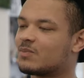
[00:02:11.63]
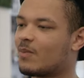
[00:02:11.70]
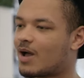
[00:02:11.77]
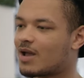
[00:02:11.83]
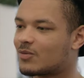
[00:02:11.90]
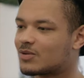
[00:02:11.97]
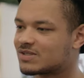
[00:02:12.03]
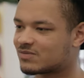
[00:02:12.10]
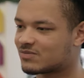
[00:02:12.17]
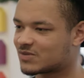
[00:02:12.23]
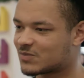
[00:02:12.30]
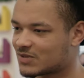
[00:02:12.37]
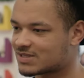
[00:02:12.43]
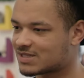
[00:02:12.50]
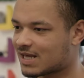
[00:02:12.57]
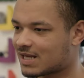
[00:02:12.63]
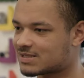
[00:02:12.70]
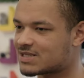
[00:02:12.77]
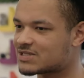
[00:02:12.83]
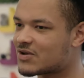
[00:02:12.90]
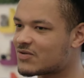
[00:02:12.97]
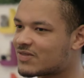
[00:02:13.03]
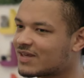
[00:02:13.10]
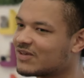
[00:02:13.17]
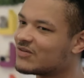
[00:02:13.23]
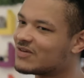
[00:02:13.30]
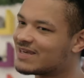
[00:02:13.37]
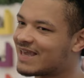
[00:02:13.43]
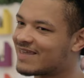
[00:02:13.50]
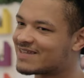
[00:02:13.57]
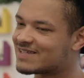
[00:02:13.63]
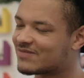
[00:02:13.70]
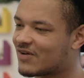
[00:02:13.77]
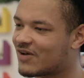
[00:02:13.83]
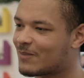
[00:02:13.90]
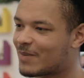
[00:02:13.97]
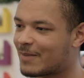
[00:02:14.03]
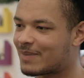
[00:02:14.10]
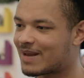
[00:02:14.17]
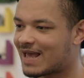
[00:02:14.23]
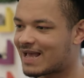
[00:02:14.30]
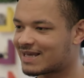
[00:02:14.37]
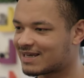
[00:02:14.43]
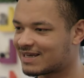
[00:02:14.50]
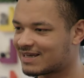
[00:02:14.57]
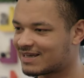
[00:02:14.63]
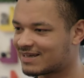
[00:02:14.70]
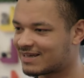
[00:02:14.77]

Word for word: My honest response to that is I don't think you can get this far by blagging it.